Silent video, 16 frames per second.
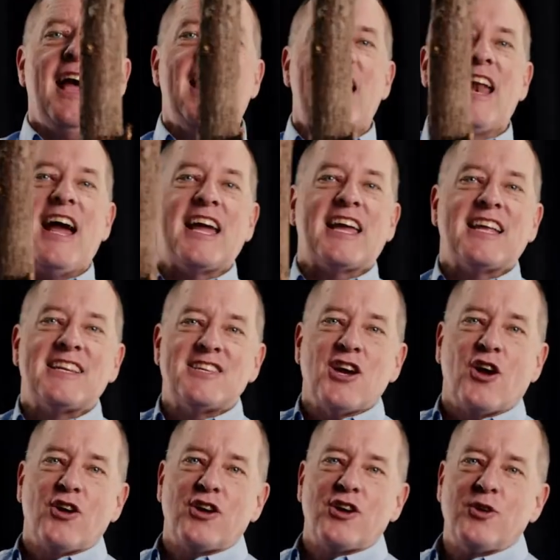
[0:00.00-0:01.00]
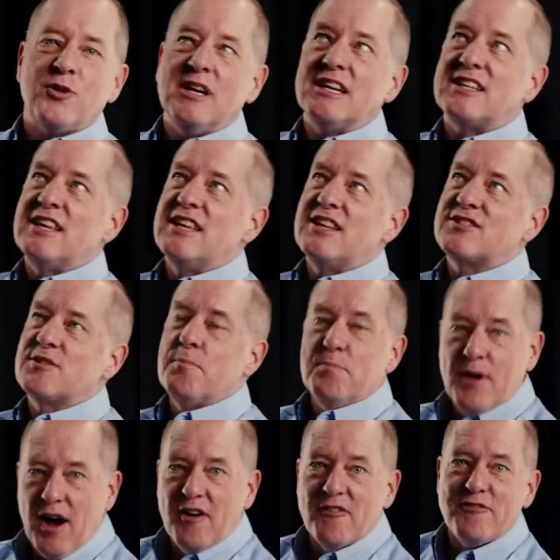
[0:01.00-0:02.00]
And I can tell you it, it is
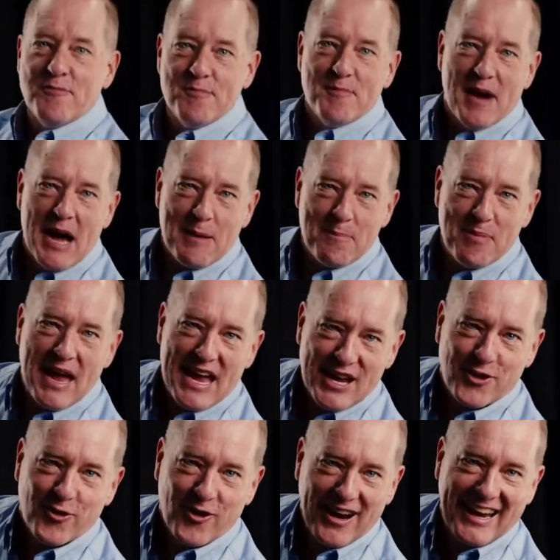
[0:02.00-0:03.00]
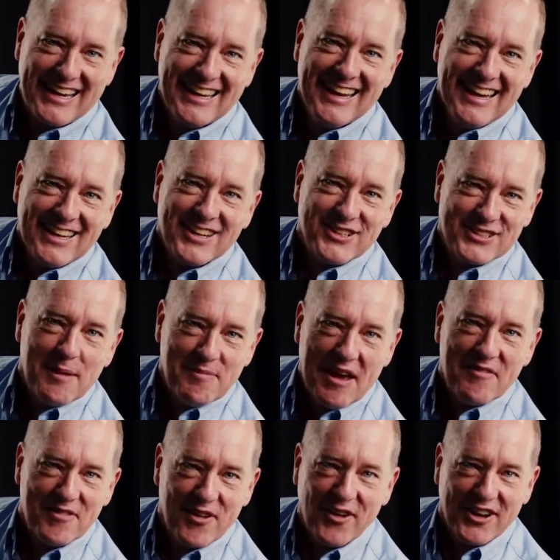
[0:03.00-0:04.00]
above my pay grade because I'm
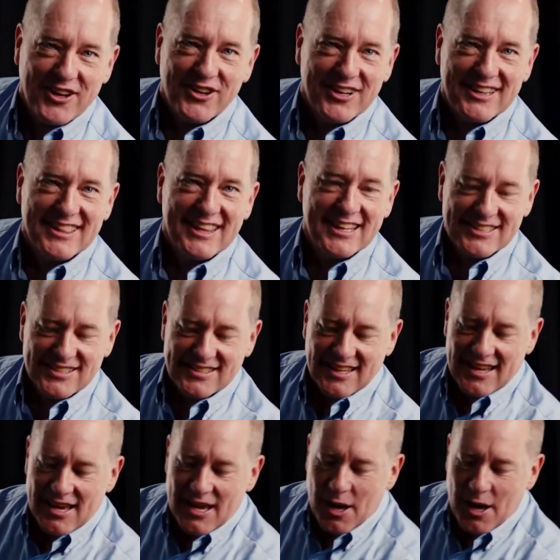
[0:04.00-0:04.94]
not very good at this.